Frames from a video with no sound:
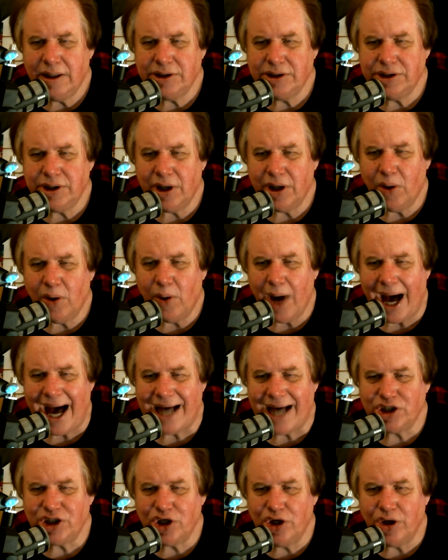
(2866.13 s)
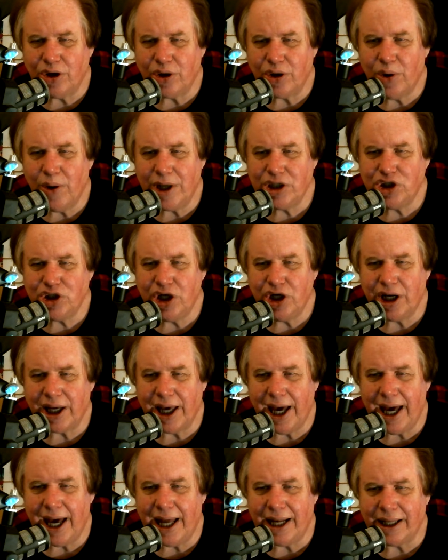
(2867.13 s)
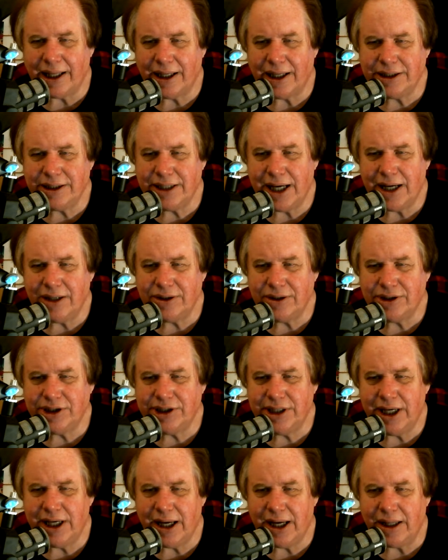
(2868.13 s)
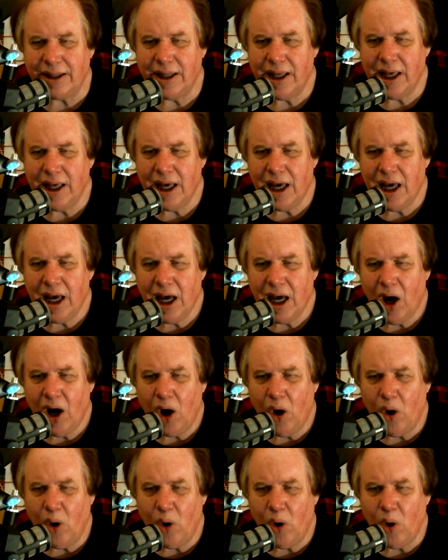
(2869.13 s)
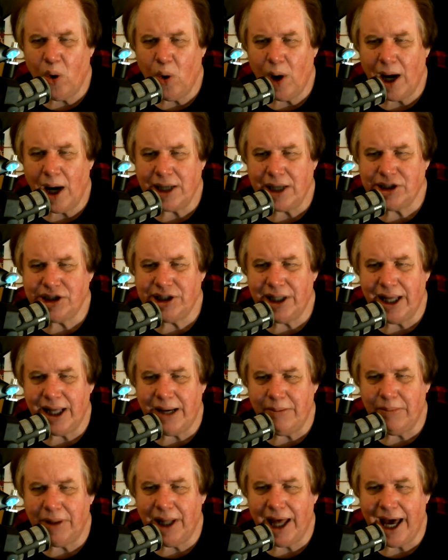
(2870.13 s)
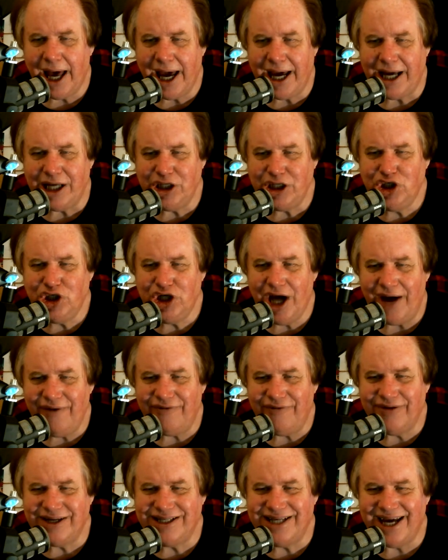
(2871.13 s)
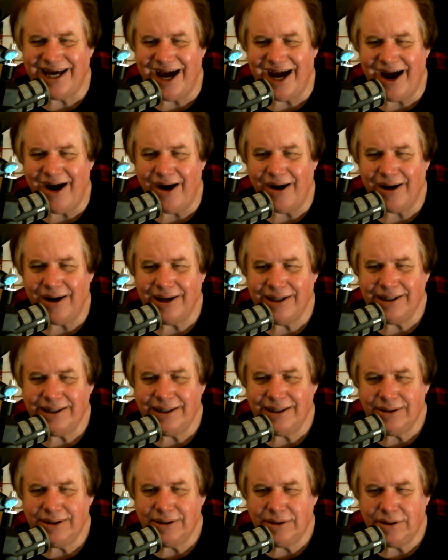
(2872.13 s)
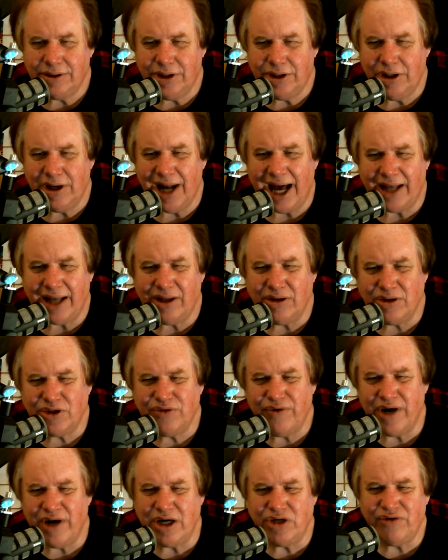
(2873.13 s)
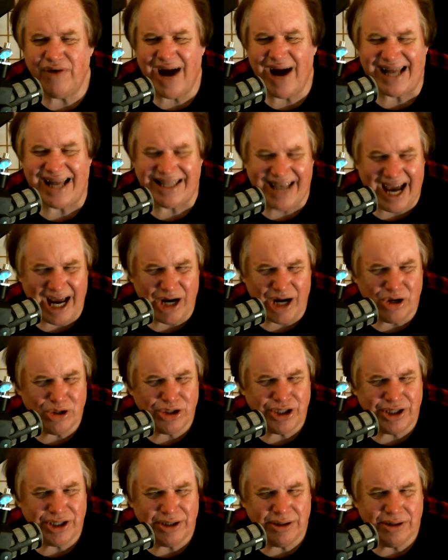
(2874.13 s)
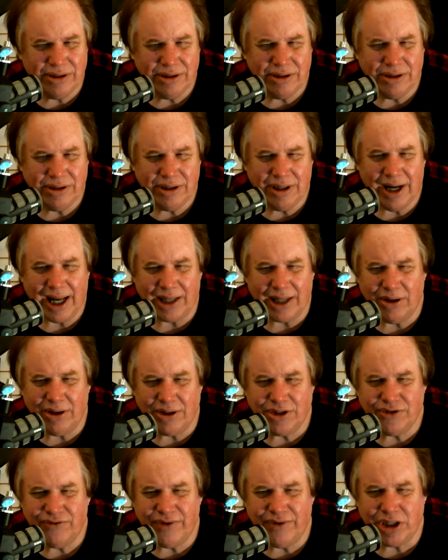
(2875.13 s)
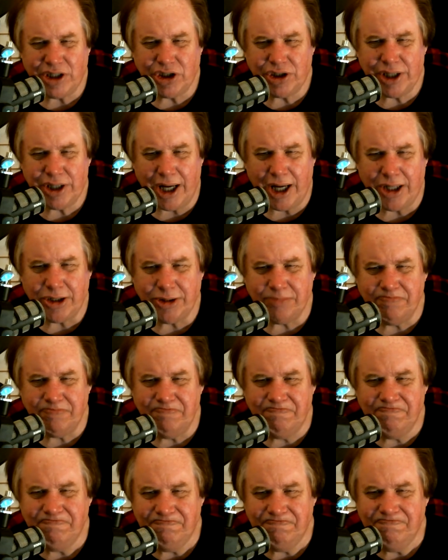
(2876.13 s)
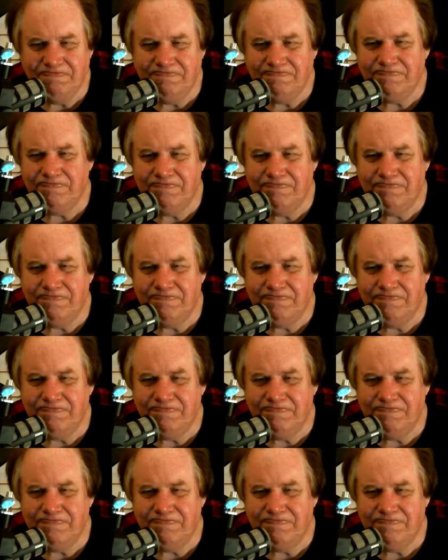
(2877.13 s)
So ask your question again, because I don't see it. Oh, Sling Blade Jeff is here. You like those French fried taters? You like those French taters? The